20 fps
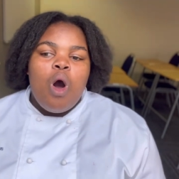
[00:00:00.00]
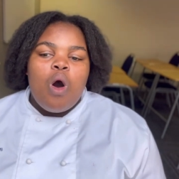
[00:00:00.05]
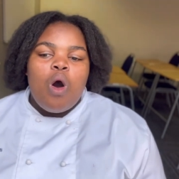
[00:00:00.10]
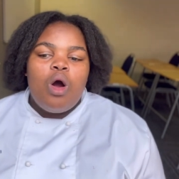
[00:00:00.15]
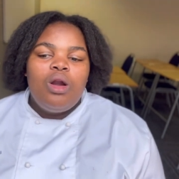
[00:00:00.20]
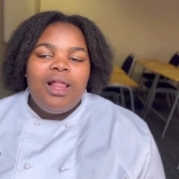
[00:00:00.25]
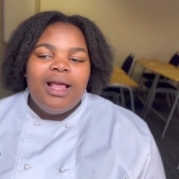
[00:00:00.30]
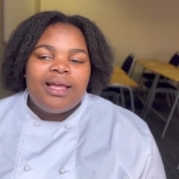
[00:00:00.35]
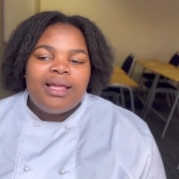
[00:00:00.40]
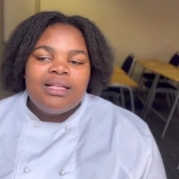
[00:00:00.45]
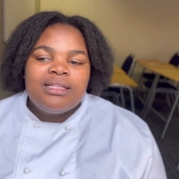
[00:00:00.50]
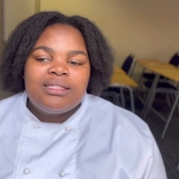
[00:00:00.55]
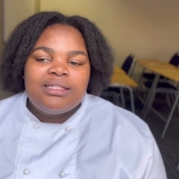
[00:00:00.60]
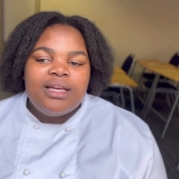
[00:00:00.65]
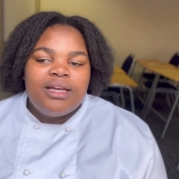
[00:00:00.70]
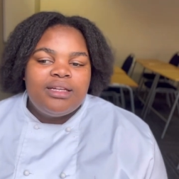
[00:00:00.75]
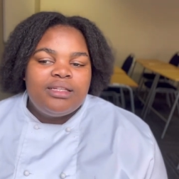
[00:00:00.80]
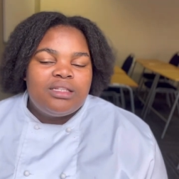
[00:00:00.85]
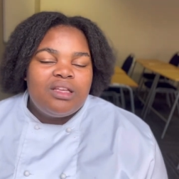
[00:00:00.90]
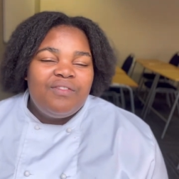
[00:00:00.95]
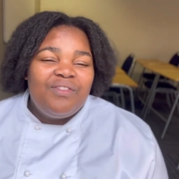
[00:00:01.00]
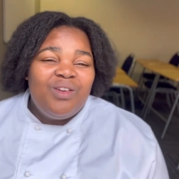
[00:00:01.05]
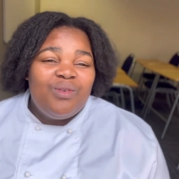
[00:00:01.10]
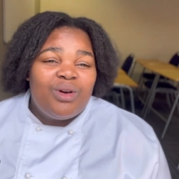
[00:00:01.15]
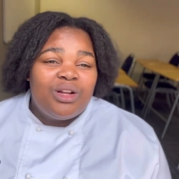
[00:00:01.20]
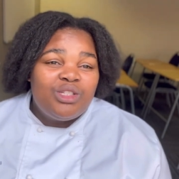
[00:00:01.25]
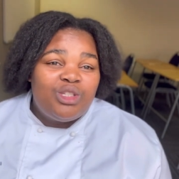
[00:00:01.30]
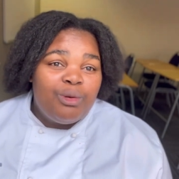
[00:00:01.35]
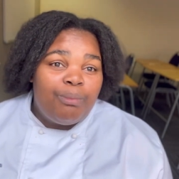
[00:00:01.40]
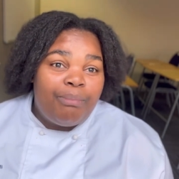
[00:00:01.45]
All I can say is if you
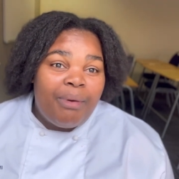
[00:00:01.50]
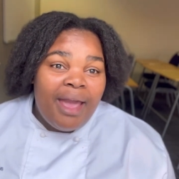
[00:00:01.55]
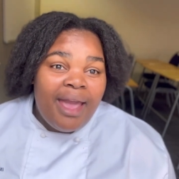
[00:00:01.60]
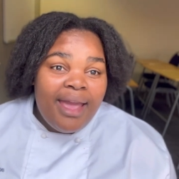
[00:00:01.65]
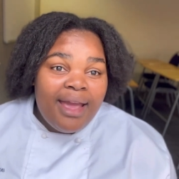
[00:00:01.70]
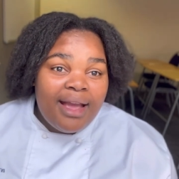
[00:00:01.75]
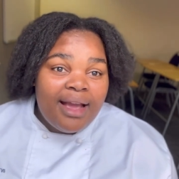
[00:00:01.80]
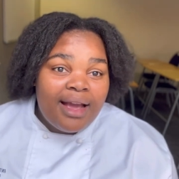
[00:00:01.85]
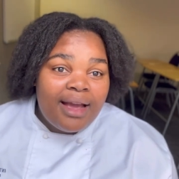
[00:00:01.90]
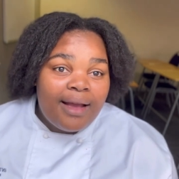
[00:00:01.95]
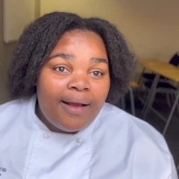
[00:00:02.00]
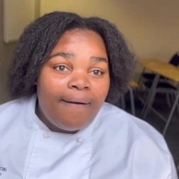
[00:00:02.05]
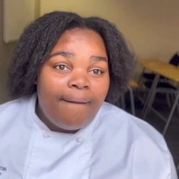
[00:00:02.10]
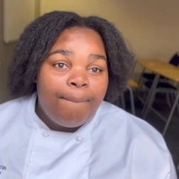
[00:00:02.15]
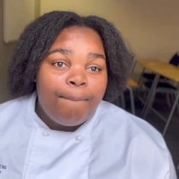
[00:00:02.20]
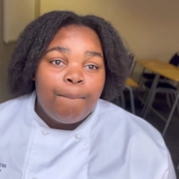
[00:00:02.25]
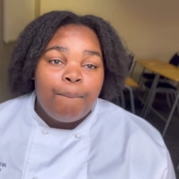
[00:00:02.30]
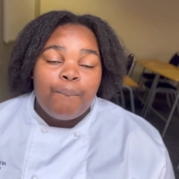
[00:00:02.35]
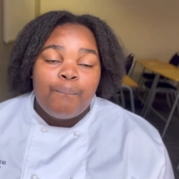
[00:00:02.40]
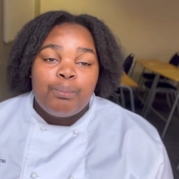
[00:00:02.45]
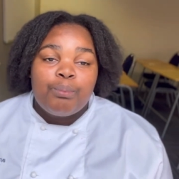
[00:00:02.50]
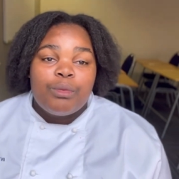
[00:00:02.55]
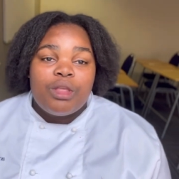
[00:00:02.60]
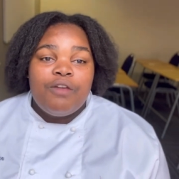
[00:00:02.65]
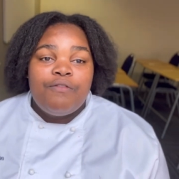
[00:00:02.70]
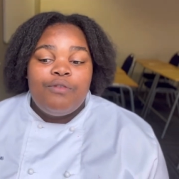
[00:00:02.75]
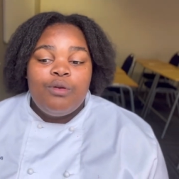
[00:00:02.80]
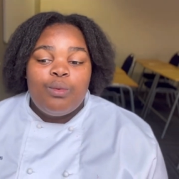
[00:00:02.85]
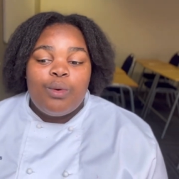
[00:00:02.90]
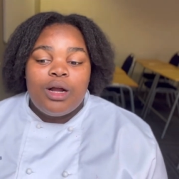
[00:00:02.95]
want to bake,
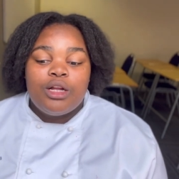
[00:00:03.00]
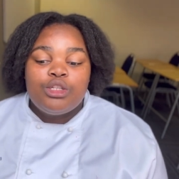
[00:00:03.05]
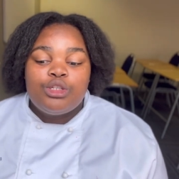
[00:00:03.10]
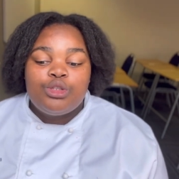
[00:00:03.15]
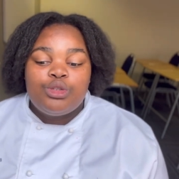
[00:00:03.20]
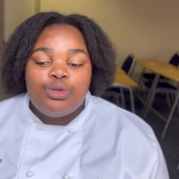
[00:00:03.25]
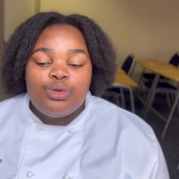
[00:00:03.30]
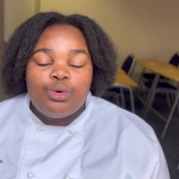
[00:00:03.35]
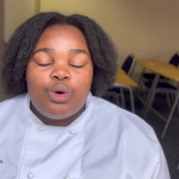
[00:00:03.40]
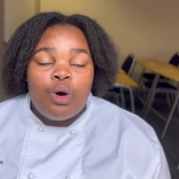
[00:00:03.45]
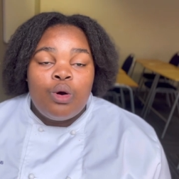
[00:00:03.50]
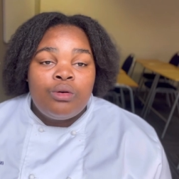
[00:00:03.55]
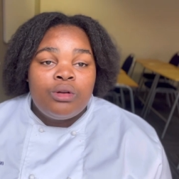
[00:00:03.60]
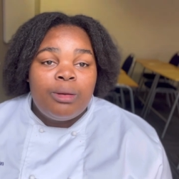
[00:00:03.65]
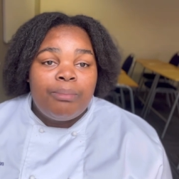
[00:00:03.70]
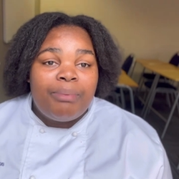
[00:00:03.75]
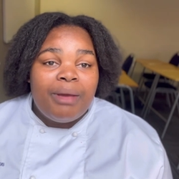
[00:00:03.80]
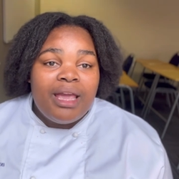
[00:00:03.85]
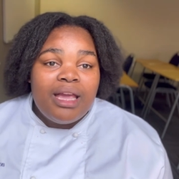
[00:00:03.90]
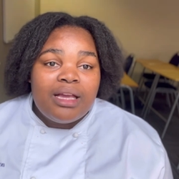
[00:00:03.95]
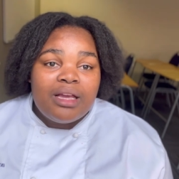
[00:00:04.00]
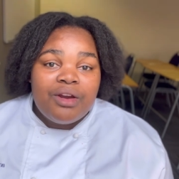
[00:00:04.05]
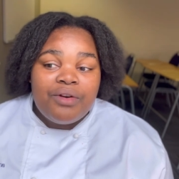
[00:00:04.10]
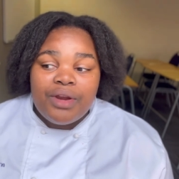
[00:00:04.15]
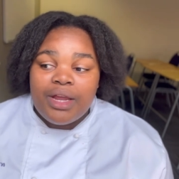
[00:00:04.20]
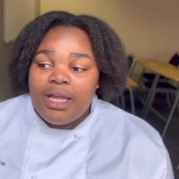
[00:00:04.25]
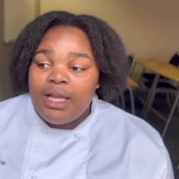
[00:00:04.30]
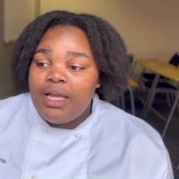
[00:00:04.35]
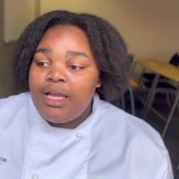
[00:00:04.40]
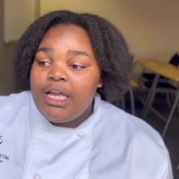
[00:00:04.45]
if you want to own a
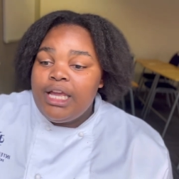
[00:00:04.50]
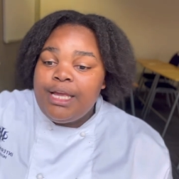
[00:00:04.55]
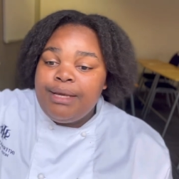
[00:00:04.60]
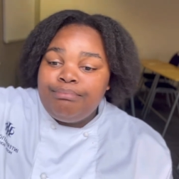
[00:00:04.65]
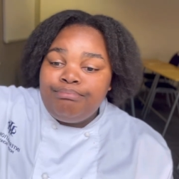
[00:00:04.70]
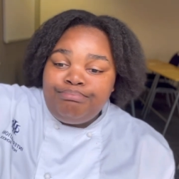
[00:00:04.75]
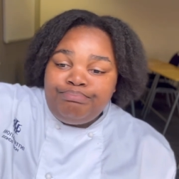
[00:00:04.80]
bakery,